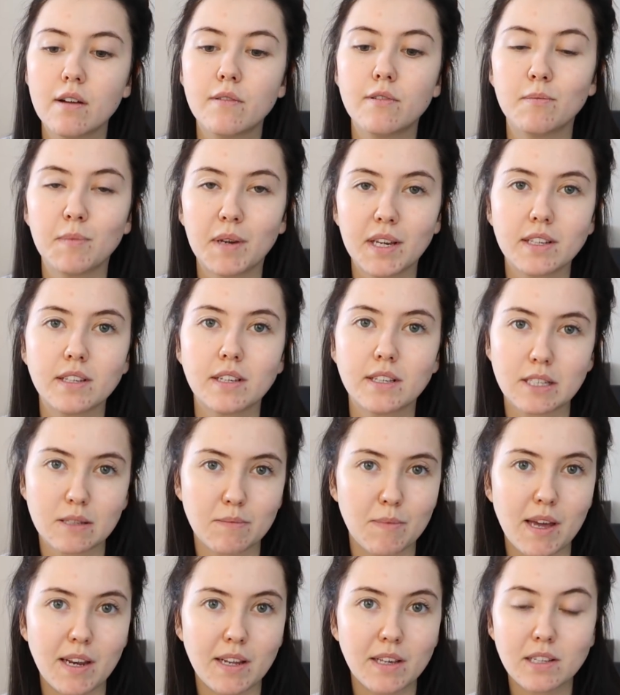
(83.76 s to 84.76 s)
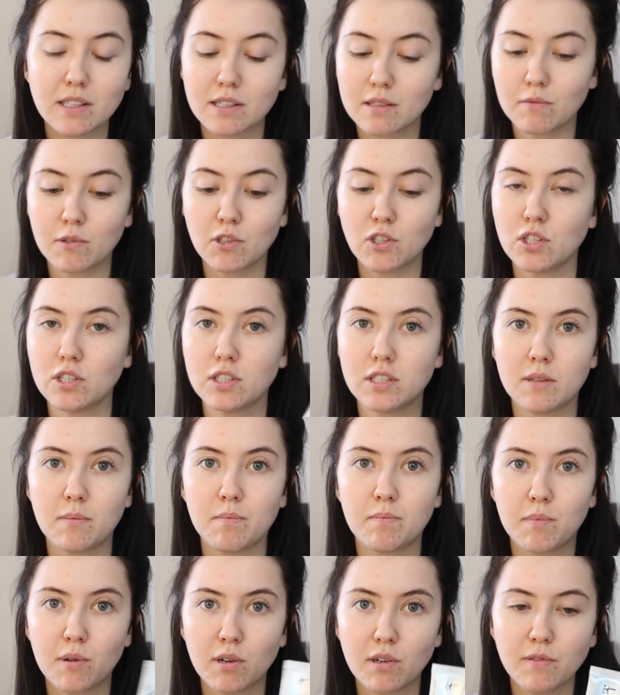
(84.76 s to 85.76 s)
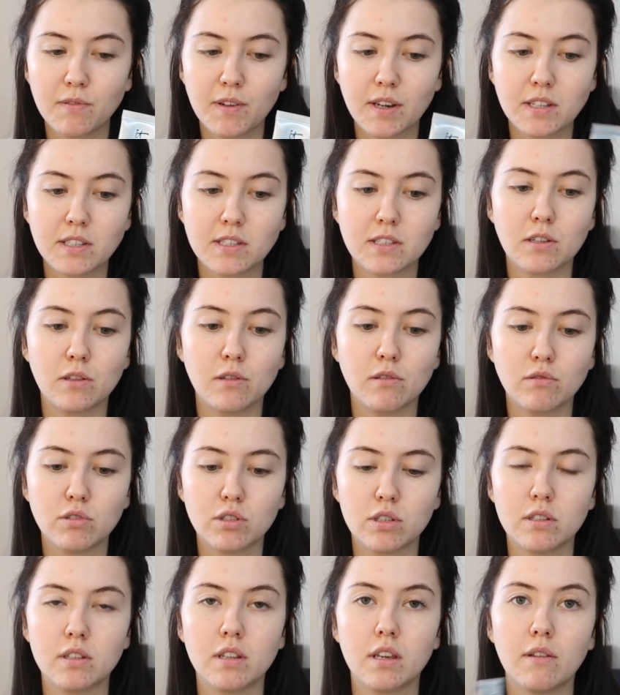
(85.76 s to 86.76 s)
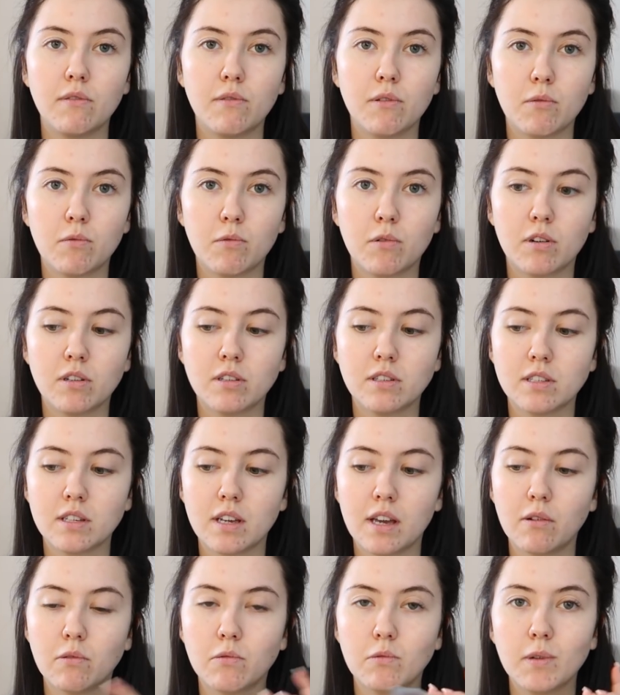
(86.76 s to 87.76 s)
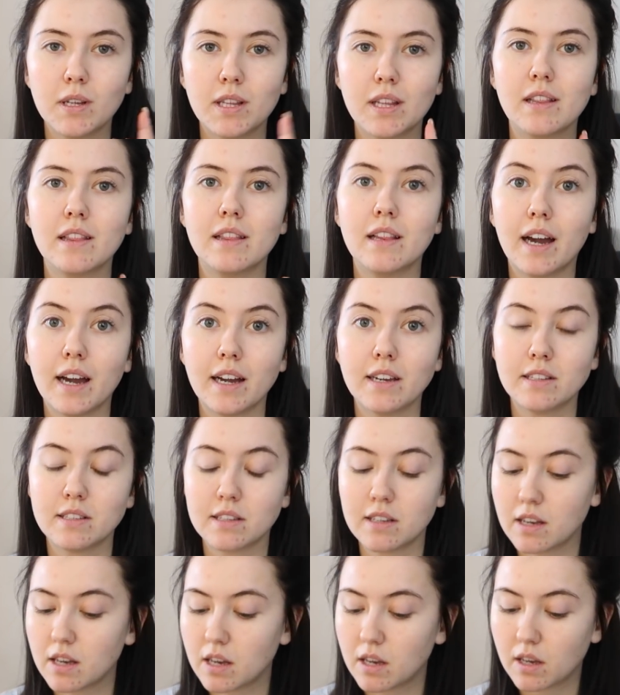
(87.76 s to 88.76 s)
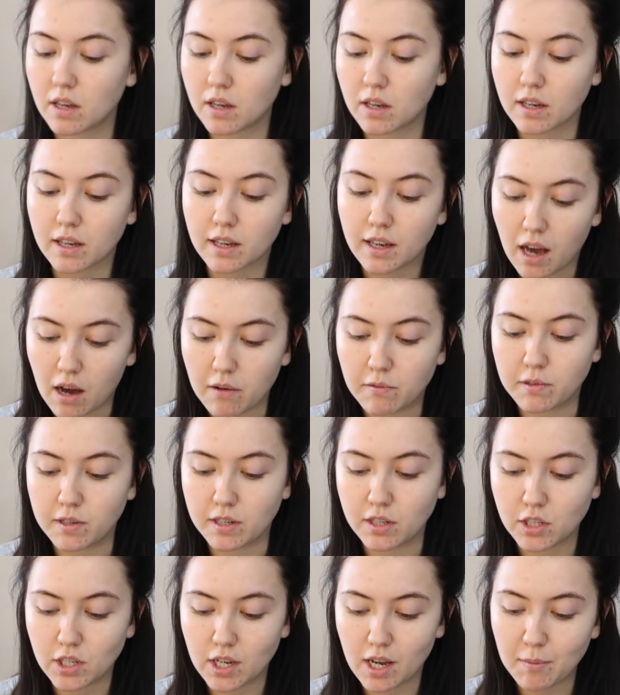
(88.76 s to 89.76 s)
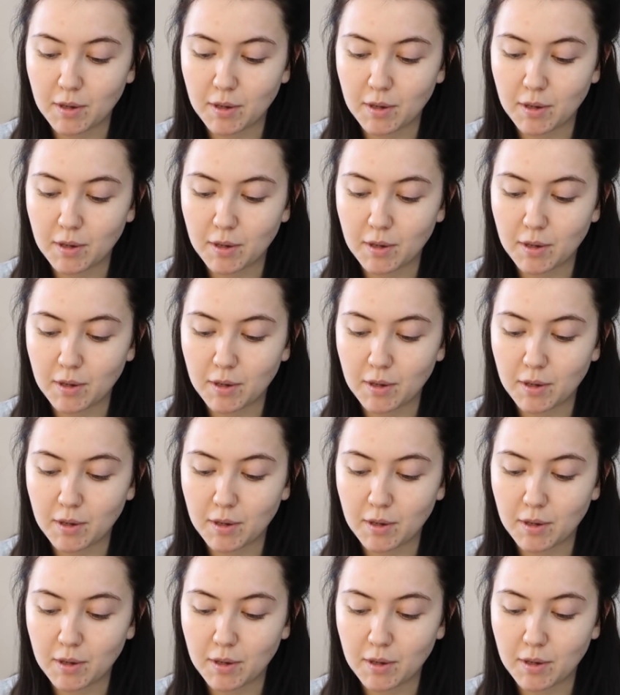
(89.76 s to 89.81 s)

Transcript: from It Cosmetics, which is the perfect solution if you want a really light coverage.